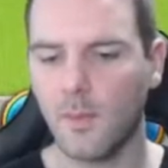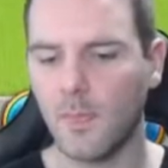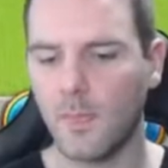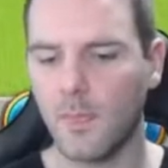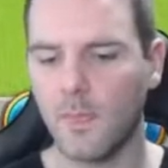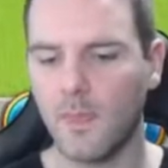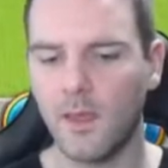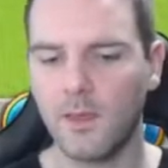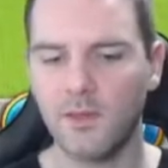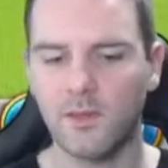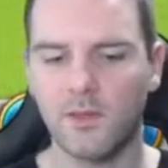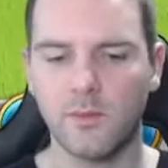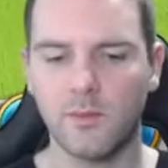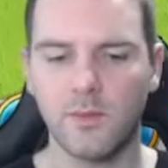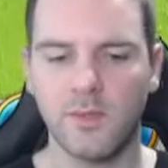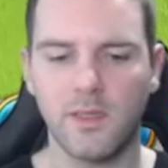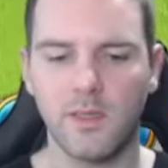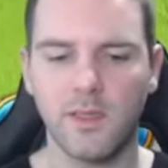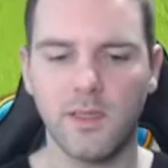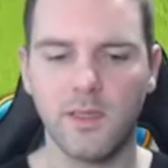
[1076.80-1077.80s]
That should
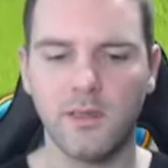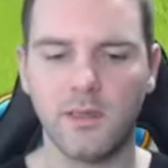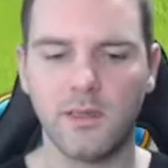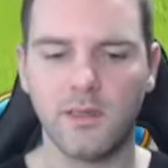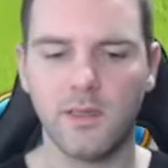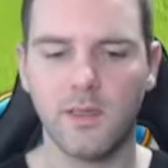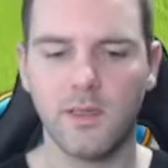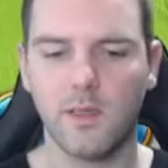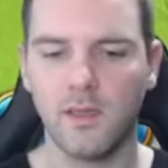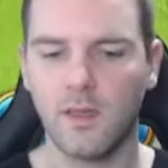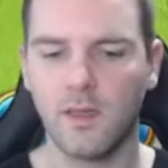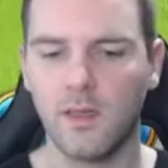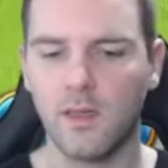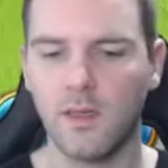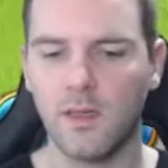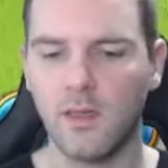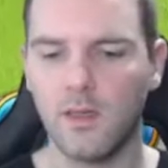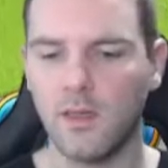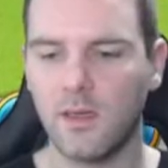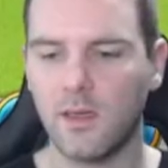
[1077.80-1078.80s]
be it.
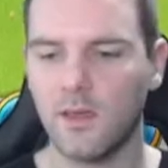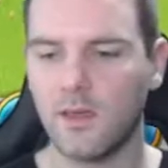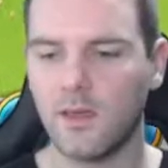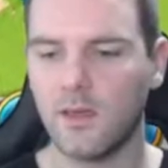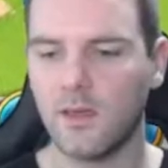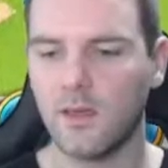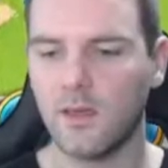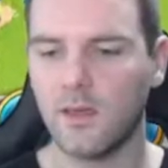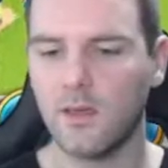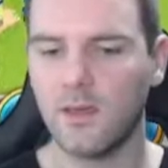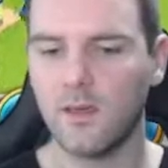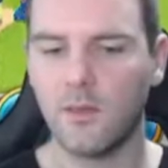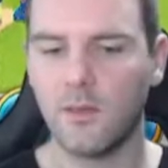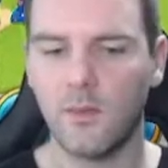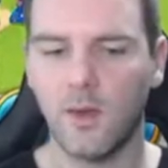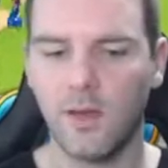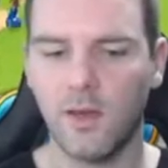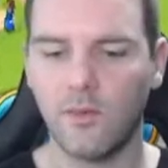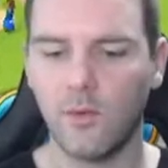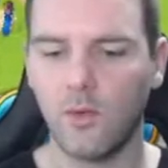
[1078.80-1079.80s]

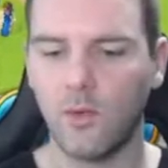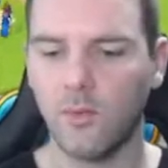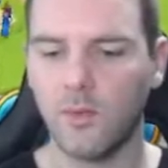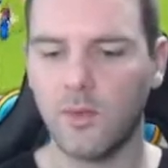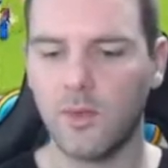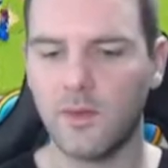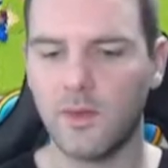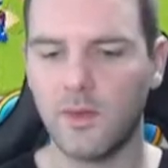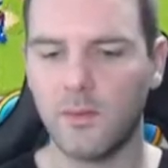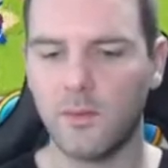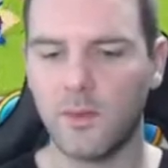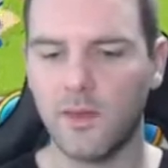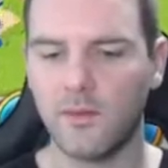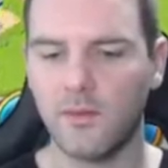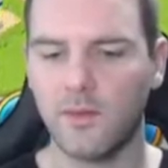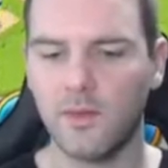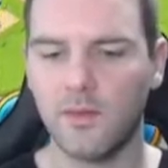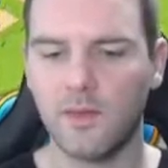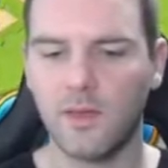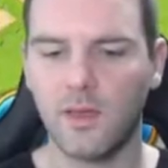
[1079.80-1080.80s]
I've opened up
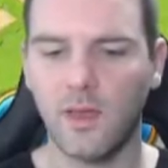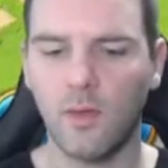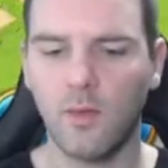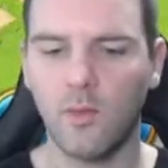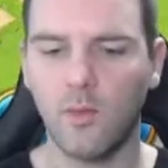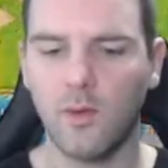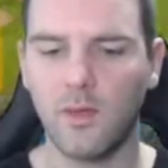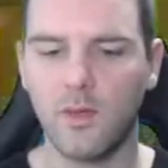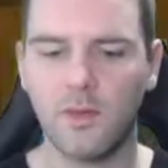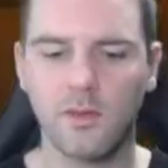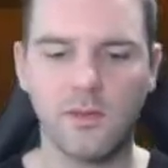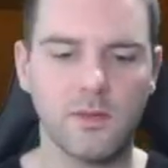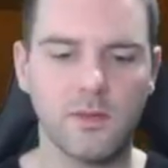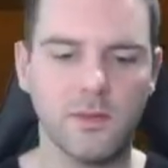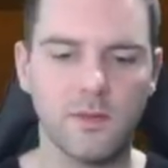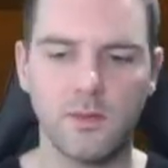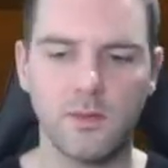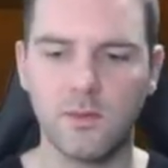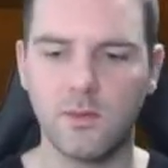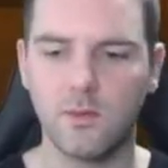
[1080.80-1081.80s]
everything I wanted
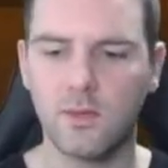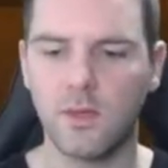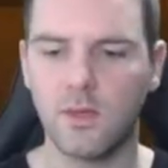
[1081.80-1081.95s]
to.